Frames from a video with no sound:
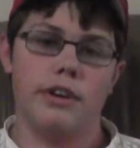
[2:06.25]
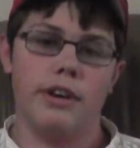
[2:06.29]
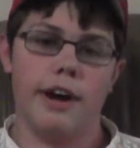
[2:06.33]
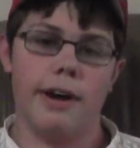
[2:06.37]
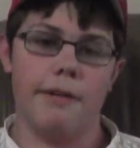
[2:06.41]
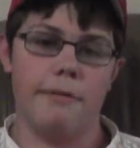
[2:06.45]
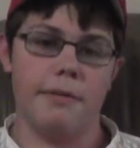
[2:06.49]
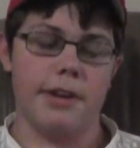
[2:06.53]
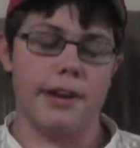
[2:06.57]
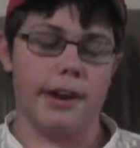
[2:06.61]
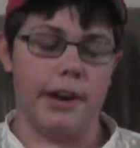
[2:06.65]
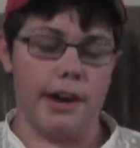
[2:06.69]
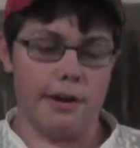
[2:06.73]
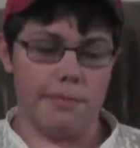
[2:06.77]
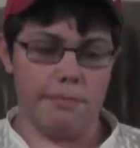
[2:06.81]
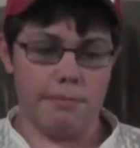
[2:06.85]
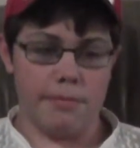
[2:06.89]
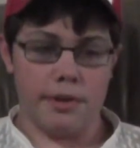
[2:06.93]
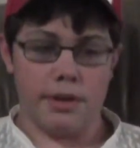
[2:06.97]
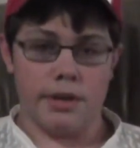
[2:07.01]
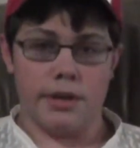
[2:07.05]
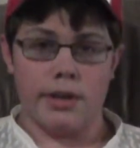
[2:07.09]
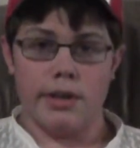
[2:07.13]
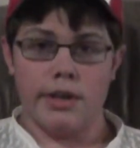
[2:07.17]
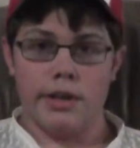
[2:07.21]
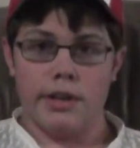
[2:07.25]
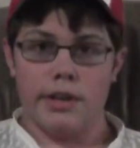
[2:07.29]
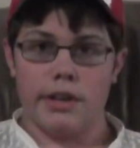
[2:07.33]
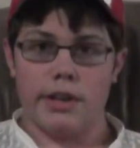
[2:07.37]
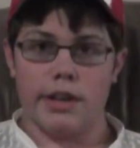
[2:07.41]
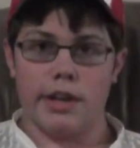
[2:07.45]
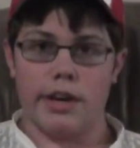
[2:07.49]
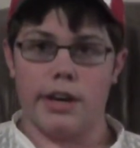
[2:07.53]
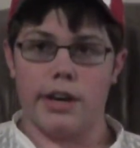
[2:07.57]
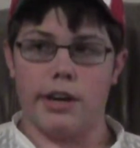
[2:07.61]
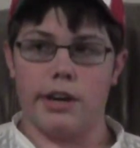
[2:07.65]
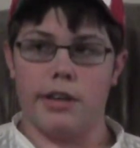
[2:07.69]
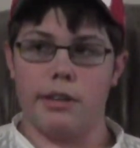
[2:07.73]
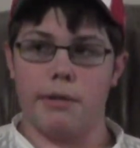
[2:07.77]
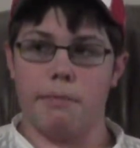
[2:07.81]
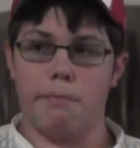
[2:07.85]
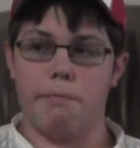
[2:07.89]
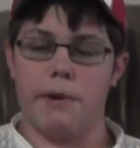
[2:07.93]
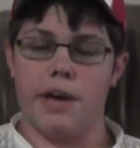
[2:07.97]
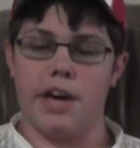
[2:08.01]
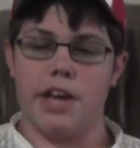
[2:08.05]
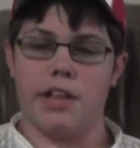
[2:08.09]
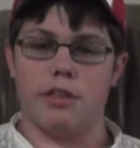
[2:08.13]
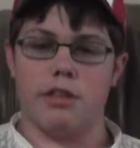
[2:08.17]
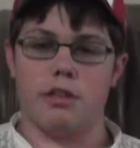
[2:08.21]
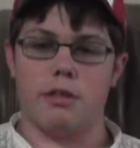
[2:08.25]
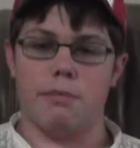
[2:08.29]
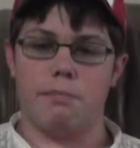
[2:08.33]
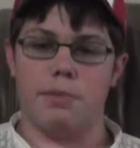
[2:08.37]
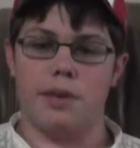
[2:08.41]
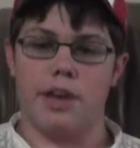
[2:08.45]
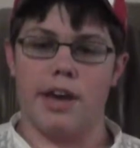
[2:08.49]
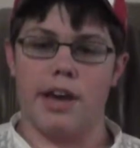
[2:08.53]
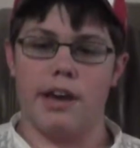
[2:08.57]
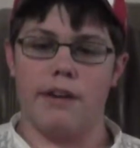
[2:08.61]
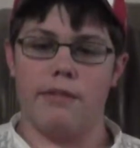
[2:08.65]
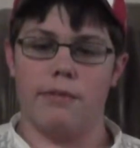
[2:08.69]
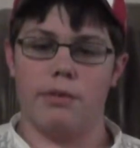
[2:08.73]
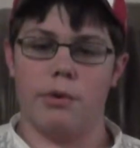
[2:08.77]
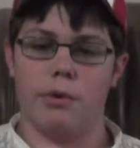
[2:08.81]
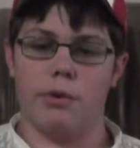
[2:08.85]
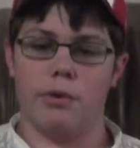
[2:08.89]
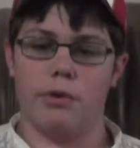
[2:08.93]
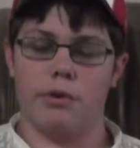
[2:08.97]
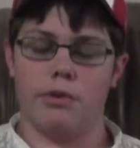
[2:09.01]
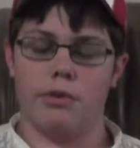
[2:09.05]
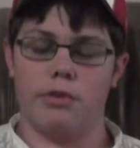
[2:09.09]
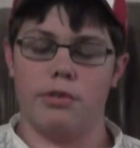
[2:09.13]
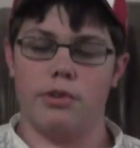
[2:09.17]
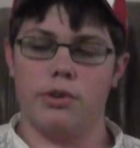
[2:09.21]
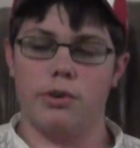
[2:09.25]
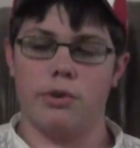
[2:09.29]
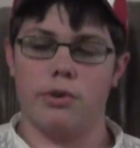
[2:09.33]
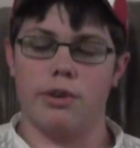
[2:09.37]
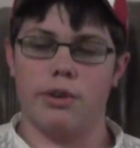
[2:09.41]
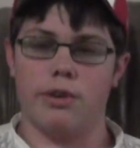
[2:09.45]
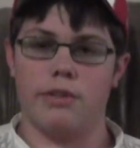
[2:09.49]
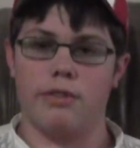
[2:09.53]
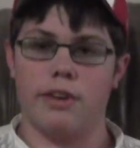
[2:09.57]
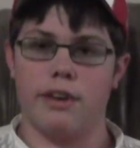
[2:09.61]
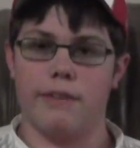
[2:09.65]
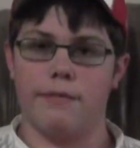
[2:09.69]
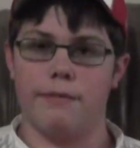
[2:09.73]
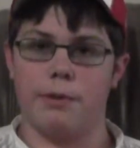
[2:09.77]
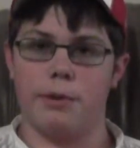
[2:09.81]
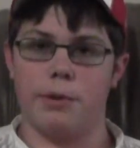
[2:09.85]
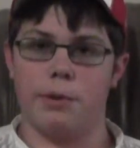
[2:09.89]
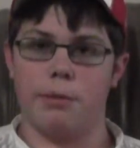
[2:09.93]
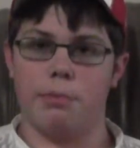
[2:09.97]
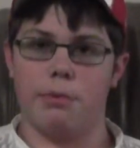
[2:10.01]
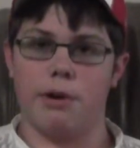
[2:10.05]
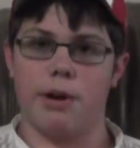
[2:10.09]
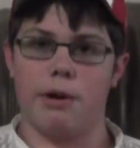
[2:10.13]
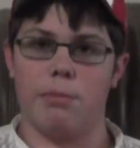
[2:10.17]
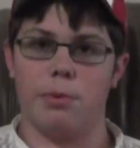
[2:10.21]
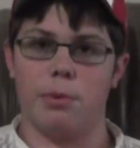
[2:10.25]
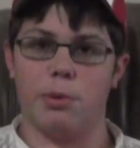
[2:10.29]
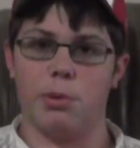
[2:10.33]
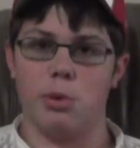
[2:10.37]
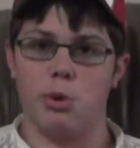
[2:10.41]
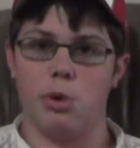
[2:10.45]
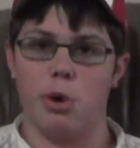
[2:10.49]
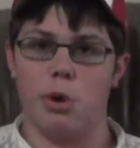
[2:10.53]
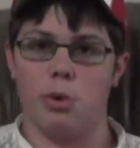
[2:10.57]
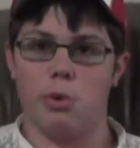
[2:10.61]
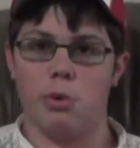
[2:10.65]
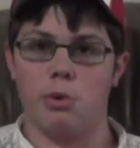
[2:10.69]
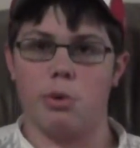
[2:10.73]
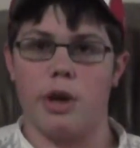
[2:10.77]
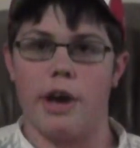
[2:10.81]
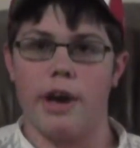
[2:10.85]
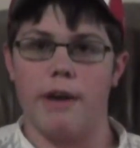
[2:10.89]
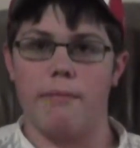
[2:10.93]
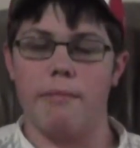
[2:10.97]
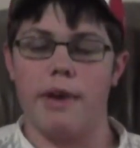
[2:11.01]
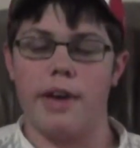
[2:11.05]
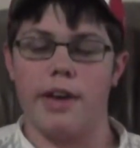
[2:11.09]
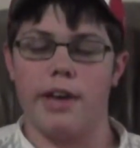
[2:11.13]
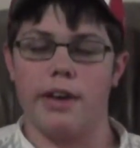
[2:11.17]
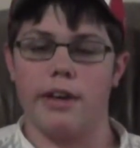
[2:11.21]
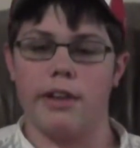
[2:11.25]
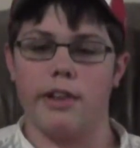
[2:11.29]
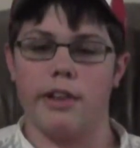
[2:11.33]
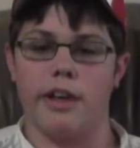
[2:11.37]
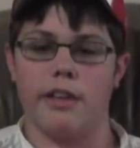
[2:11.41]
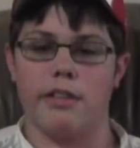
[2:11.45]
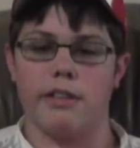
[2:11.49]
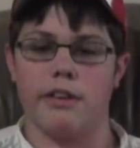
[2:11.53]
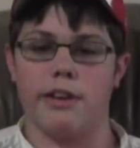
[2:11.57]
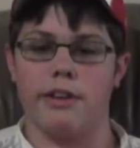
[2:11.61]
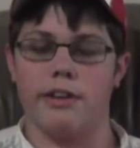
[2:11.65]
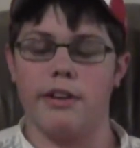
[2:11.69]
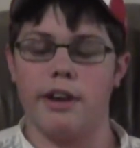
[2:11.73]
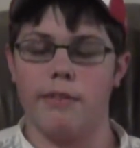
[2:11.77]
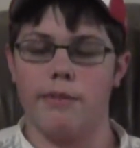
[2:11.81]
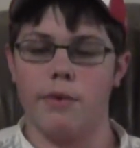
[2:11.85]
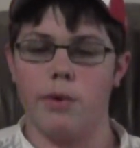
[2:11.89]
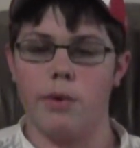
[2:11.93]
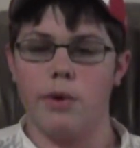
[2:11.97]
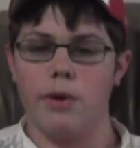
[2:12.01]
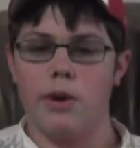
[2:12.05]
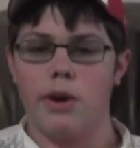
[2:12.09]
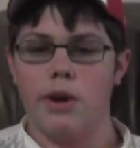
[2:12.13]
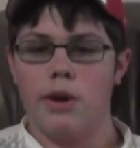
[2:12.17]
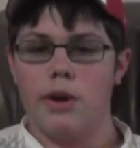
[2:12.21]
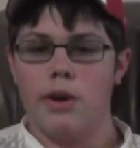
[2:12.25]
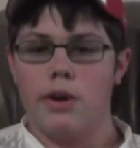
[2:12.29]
I mean, I'm like the best behavioral student, except for a couple of jokes I make in class. I never.